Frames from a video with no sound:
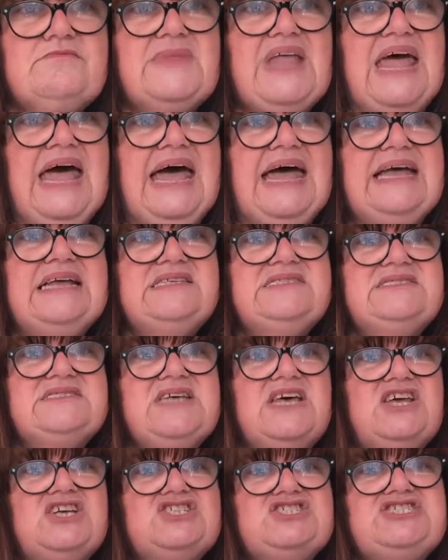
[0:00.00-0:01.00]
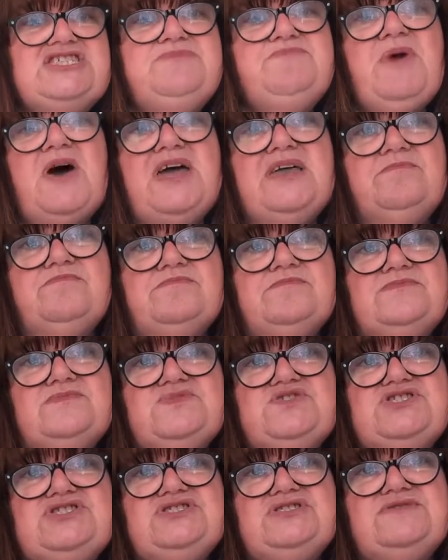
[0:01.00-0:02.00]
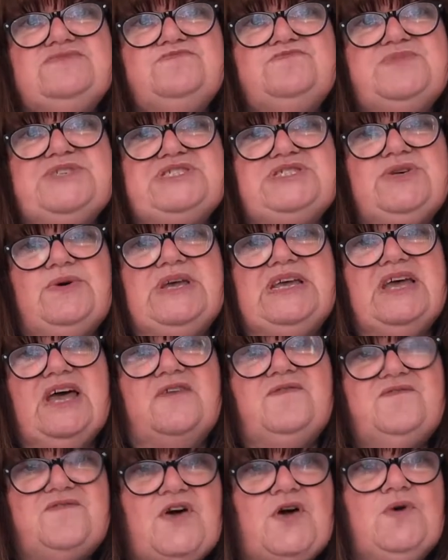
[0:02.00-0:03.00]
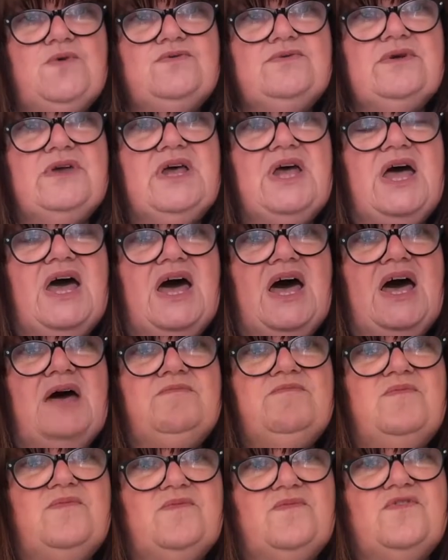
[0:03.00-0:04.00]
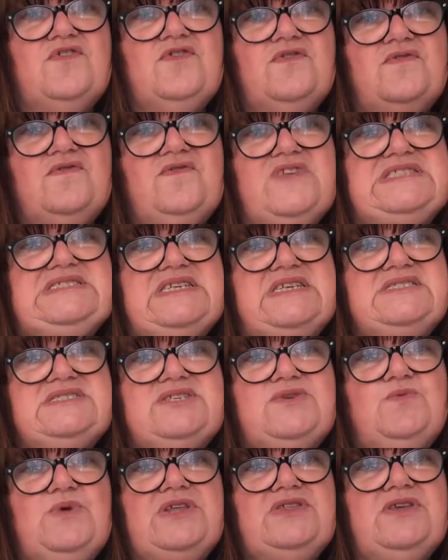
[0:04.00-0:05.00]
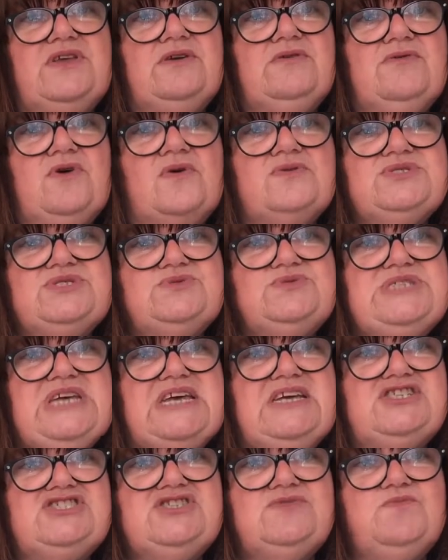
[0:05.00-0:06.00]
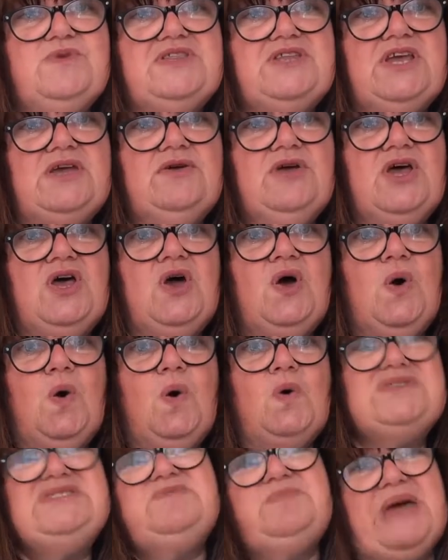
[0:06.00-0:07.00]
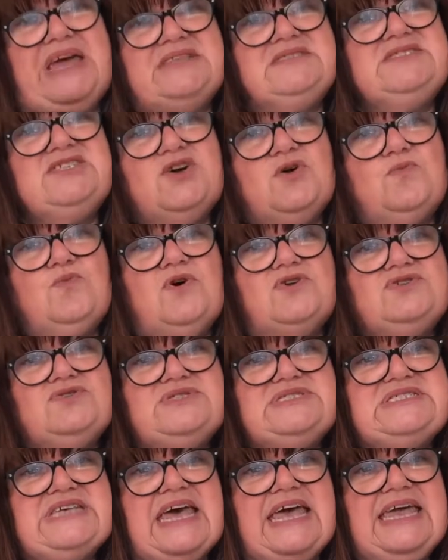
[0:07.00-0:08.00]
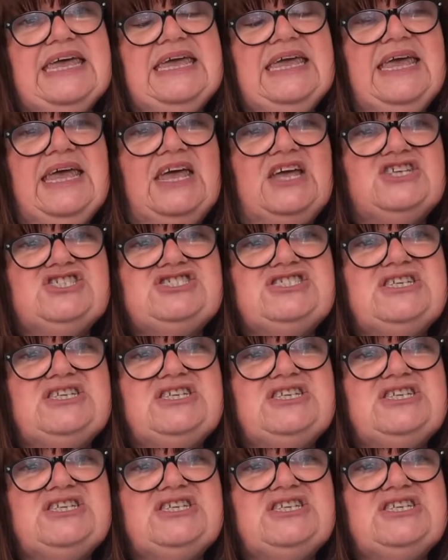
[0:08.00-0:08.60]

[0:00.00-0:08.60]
and she might be doing a phone visit with you, consultation with you, or depending on what you say, she